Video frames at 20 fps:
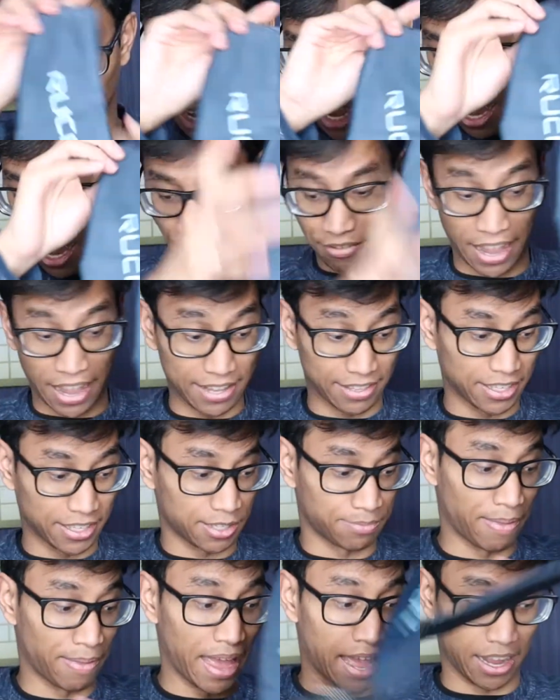I've had this
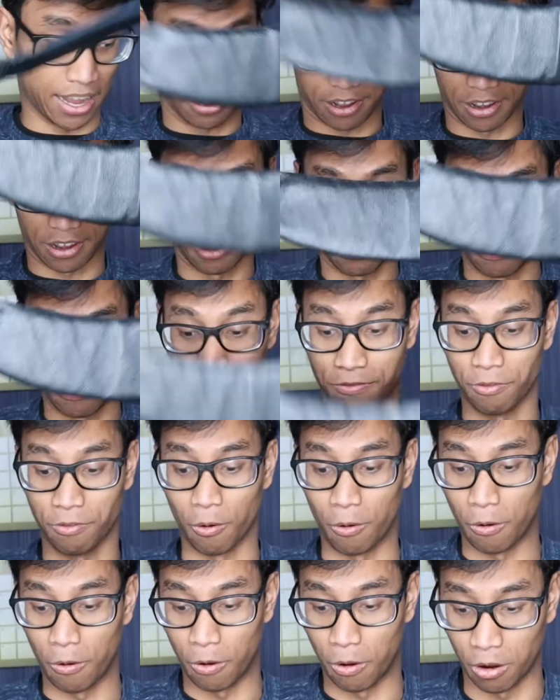bag
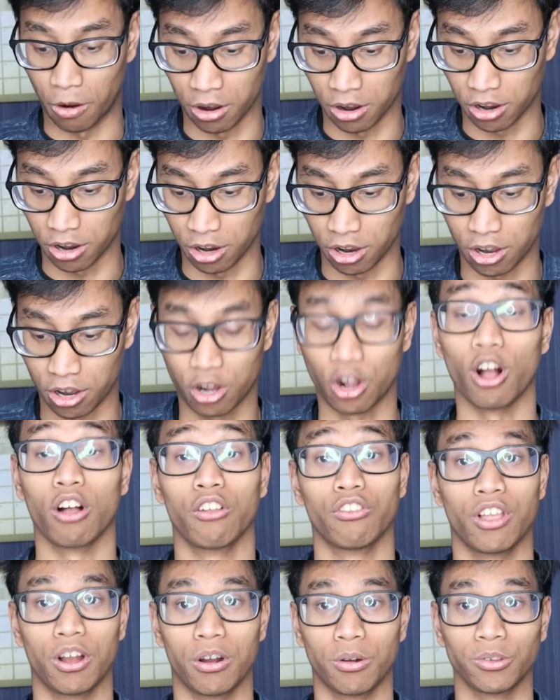for God
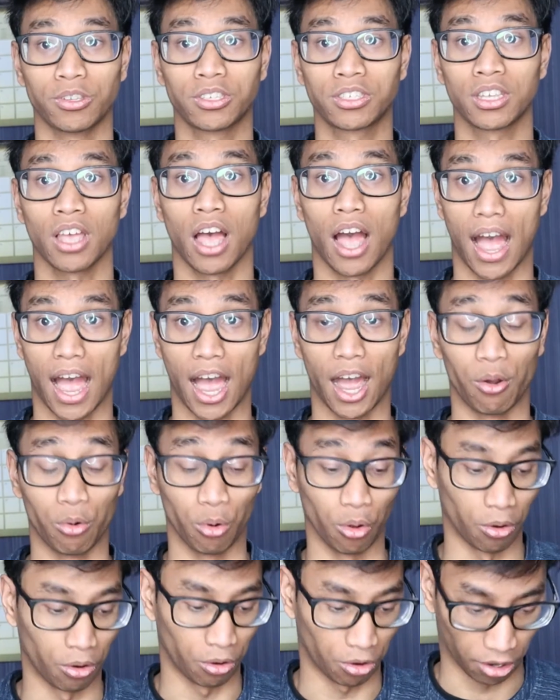knows how
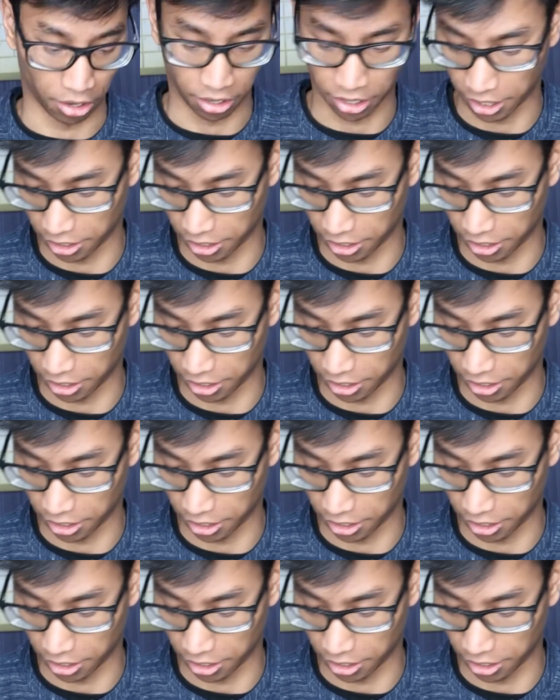long.